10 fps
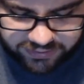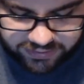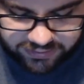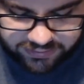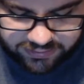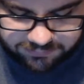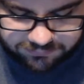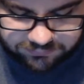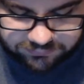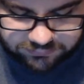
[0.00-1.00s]
And
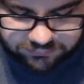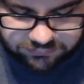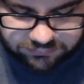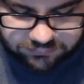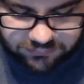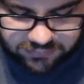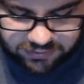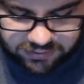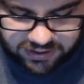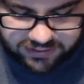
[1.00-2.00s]
um.
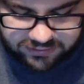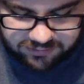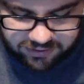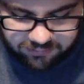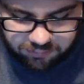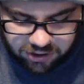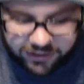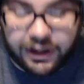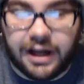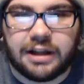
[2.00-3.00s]
yeah, this seems like a
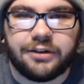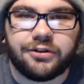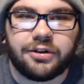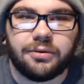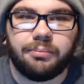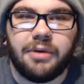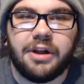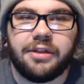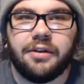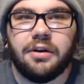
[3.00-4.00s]
pretty lackluster
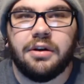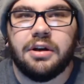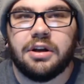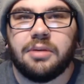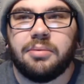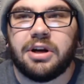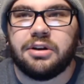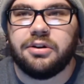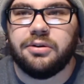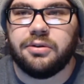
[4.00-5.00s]
month
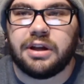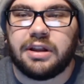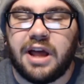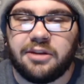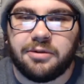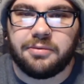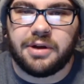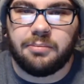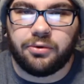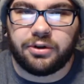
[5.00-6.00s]
compared to like last month. We
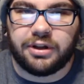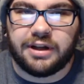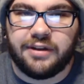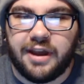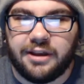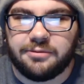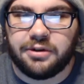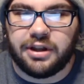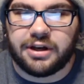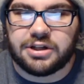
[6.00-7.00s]
got Borderlands: The Handsome
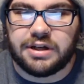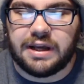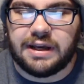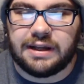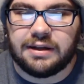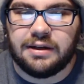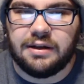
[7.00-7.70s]
Collection and